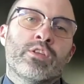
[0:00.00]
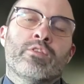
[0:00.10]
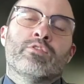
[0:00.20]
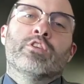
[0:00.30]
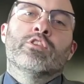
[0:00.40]
and
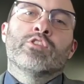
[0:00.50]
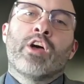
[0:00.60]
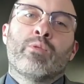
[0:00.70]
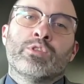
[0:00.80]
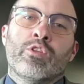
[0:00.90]
if the
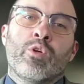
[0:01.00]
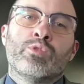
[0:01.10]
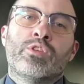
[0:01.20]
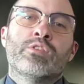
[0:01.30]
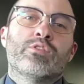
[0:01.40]
desire was a
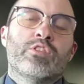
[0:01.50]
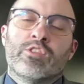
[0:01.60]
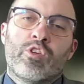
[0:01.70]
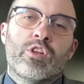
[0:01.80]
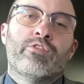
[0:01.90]
no-cease, this
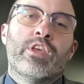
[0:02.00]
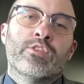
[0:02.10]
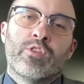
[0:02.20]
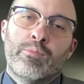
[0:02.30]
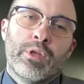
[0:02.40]
could have
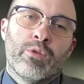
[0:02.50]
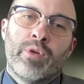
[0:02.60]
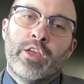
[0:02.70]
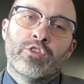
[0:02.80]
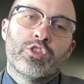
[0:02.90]
easily been
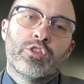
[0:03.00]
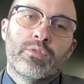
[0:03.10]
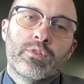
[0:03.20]
arranged.